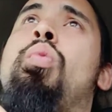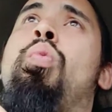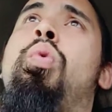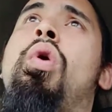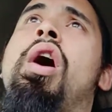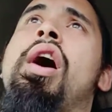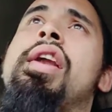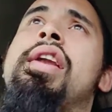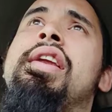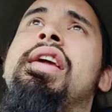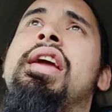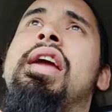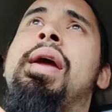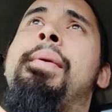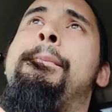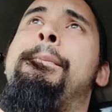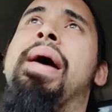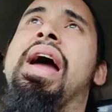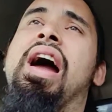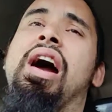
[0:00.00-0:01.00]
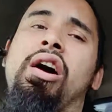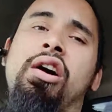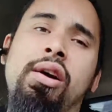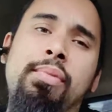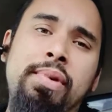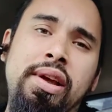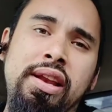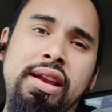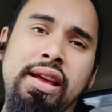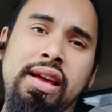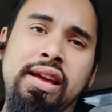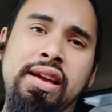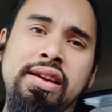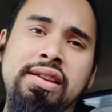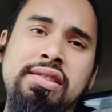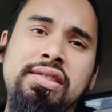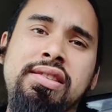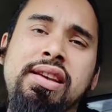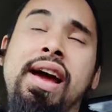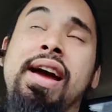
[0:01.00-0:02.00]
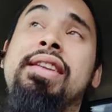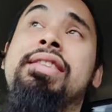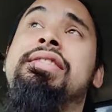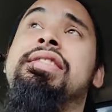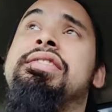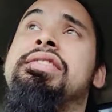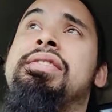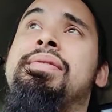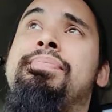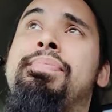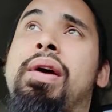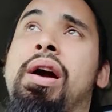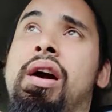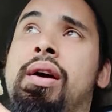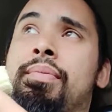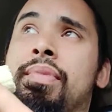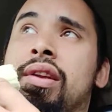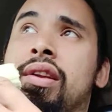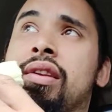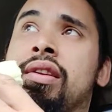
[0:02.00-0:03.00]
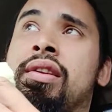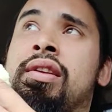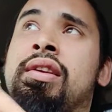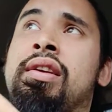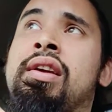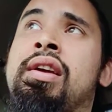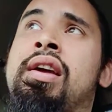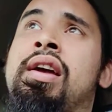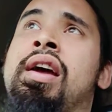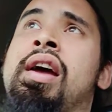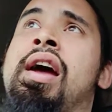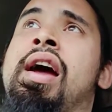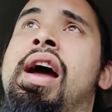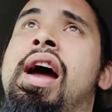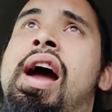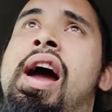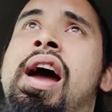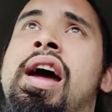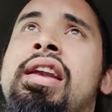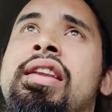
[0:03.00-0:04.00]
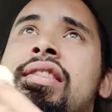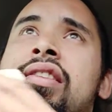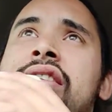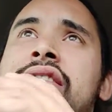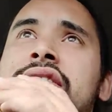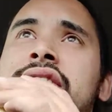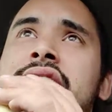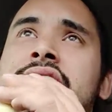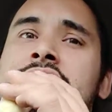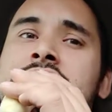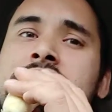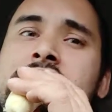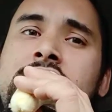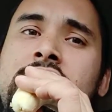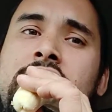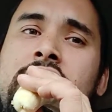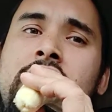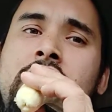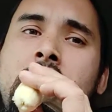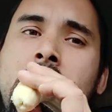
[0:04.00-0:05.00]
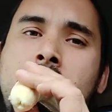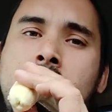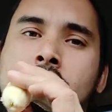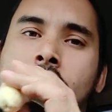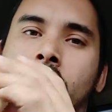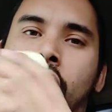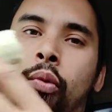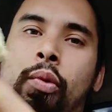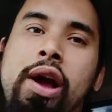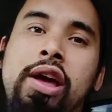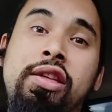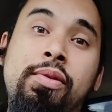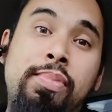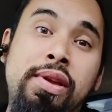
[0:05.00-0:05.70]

what empowerment is and disempowerment. And this is not where